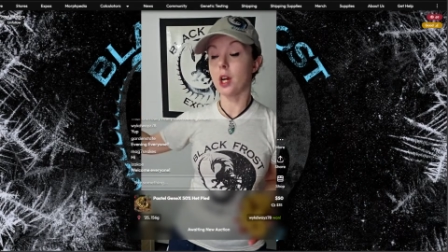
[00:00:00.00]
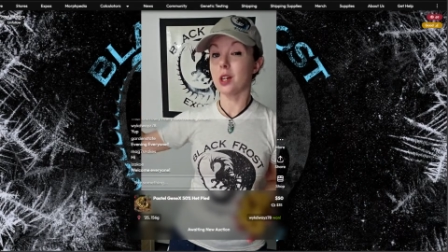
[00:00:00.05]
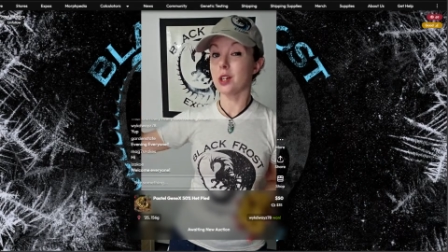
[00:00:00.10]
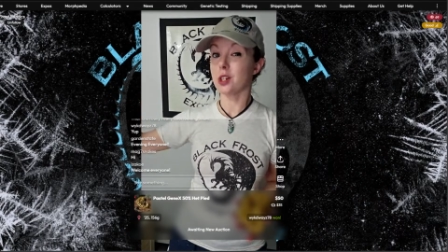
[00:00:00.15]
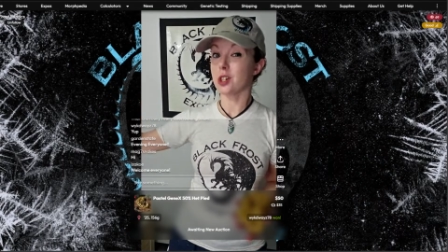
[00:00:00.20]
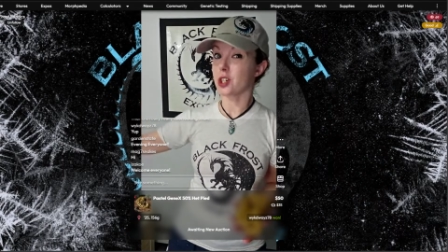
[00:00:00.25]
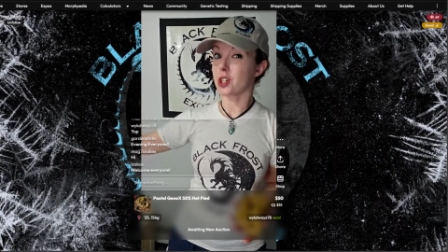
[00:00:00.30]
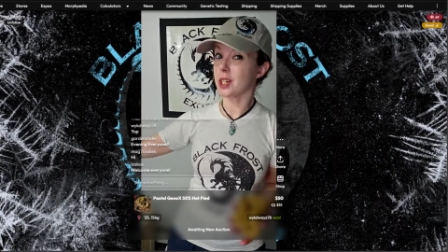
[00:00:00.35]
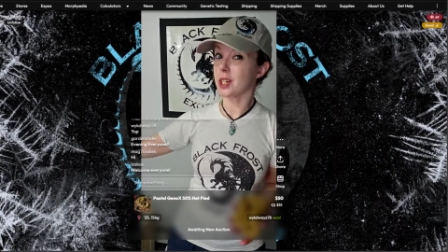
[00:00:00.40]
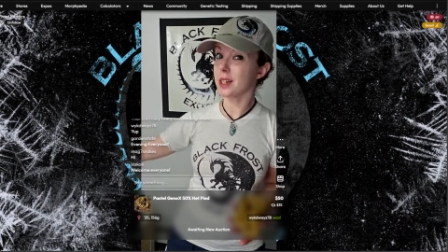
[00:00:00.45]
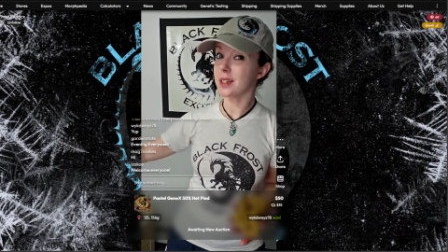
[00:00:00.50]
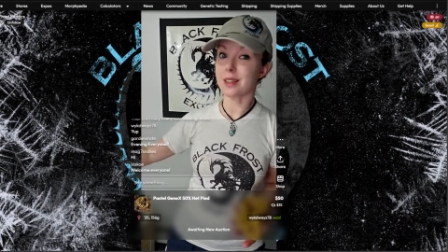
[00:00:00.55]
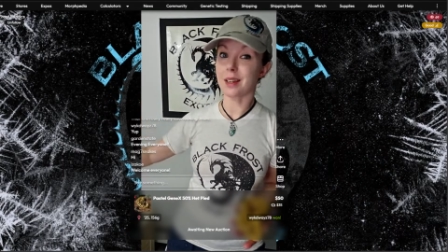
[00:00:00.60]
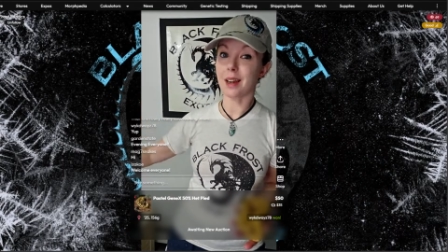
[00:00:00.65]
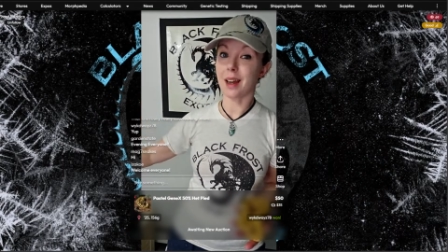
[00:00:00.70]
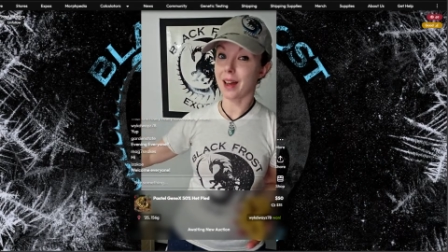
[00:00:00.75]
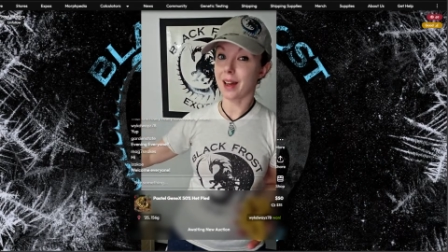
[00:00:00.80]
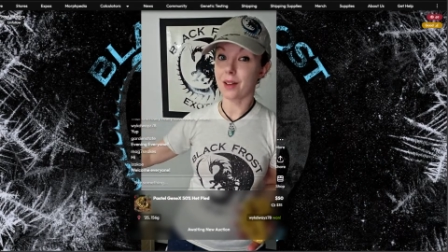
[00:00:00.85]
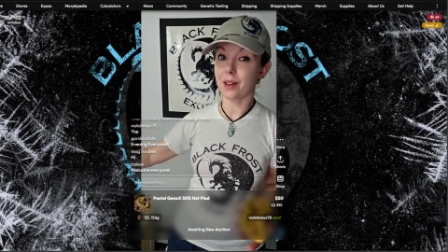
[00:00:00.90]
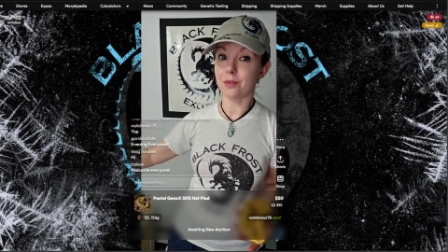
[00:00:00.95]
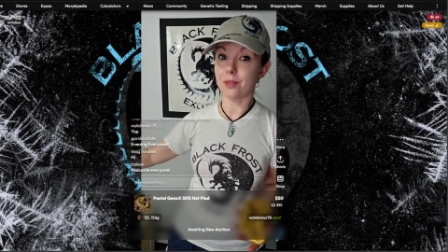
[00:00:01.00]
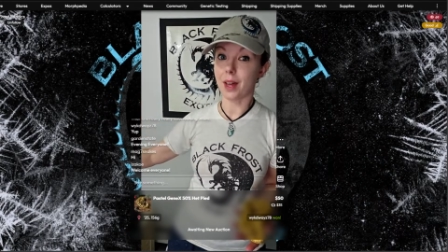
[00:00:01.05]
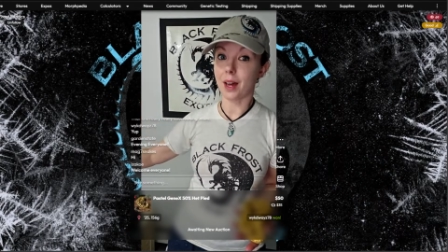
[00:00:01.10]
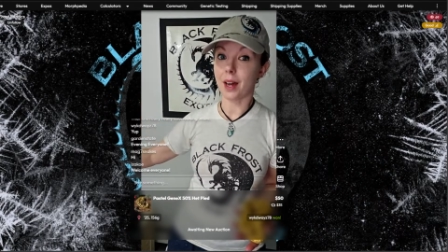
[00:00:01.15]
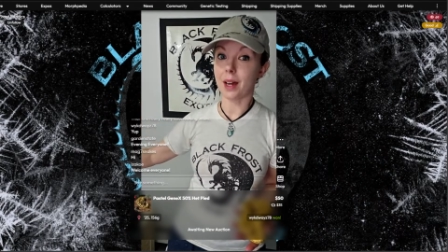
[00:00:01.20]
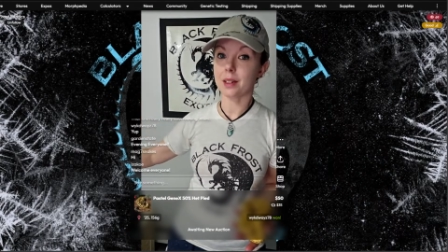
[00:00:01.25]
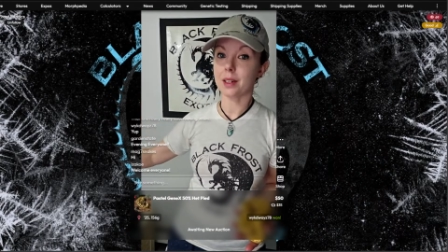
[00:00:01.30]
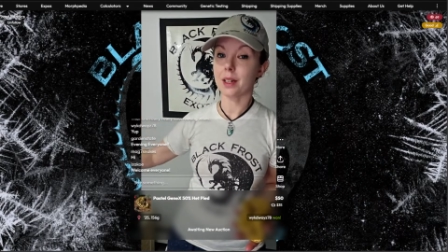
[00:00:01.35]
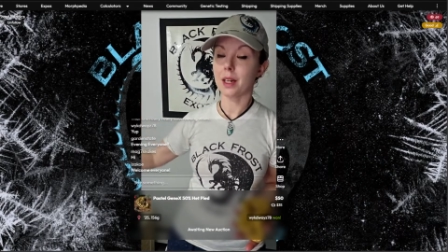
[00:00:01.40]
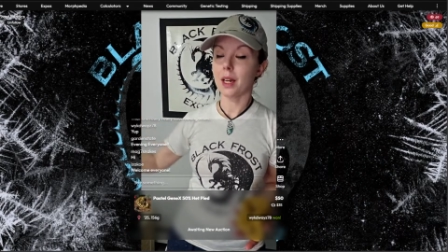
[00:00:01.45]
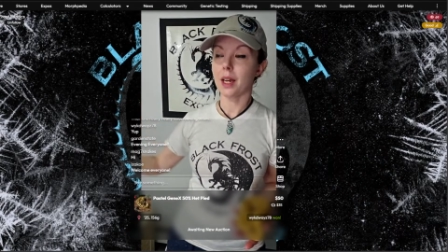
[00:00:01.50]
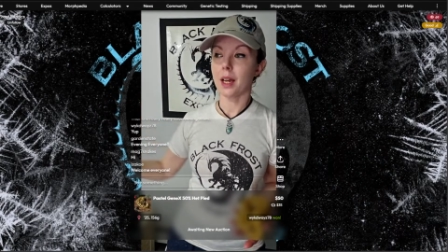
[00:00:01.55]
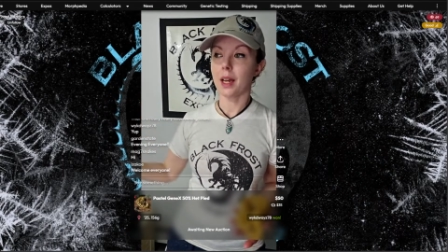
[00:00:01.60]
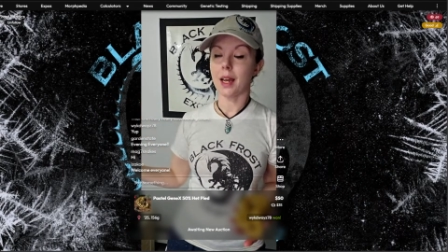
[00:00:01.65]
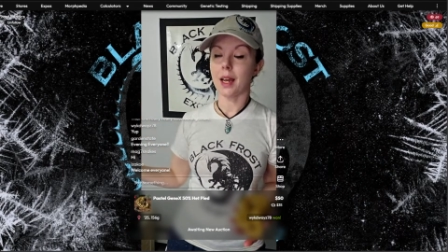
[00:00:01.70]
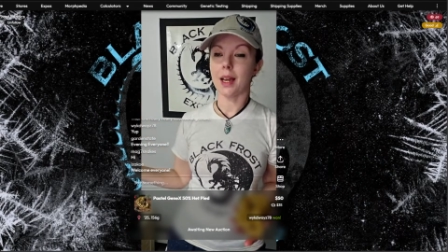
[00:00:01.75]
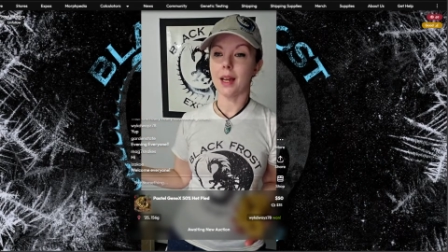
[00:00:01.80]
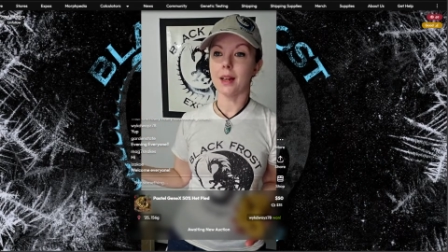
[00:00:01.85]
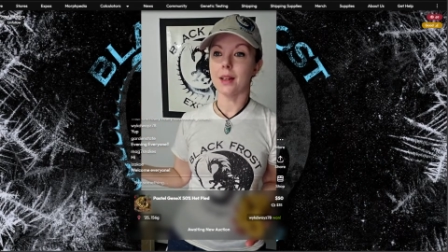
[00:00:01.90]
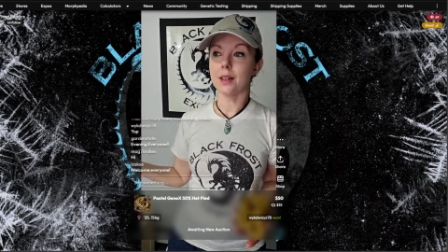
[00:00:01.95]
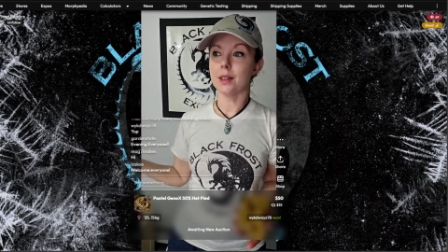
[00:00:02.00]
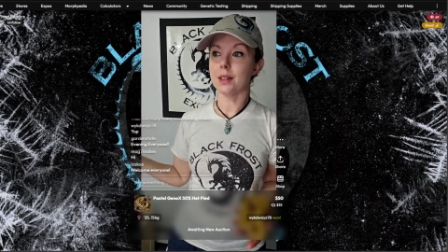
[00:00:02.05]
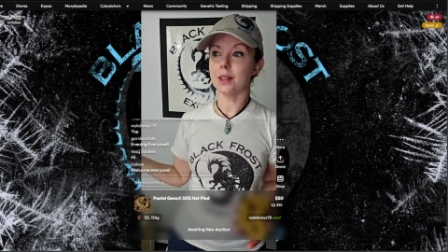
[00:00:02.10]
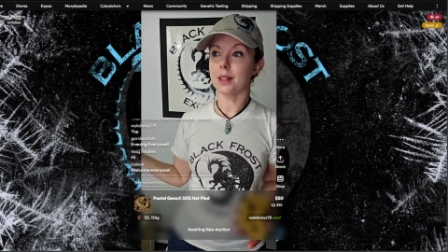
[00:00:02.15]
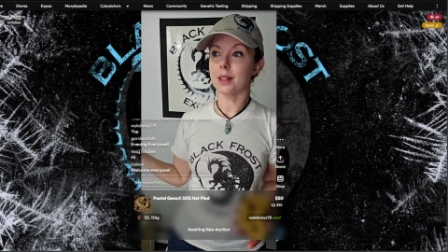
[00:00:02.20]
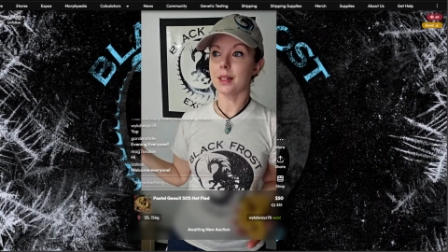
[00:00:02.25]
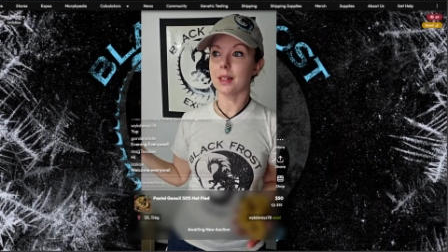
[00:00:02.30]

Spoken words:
She doesn't have that, and